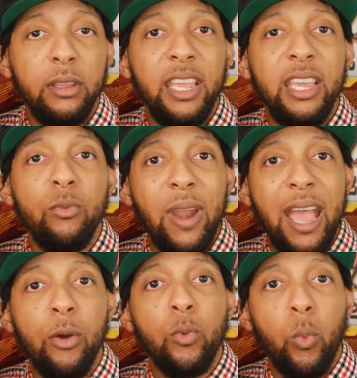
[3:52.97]
in
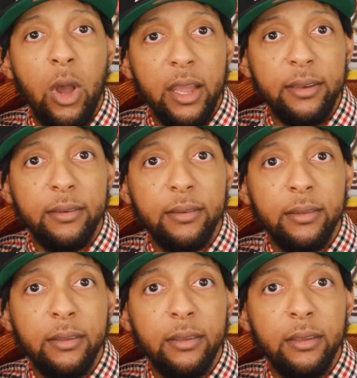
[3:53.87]
round 1
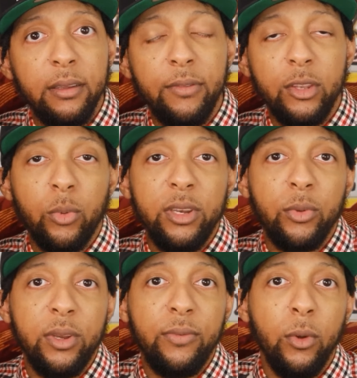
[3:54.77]
of the
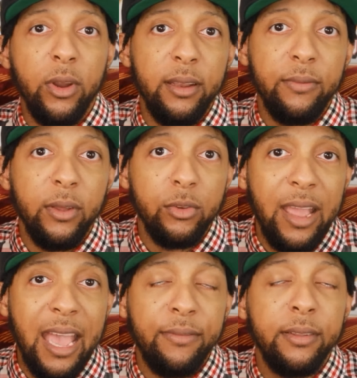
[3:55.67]
2024 NFL
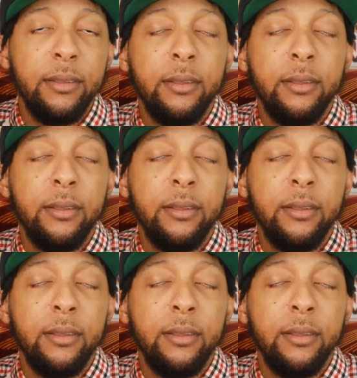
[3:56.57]
Draft?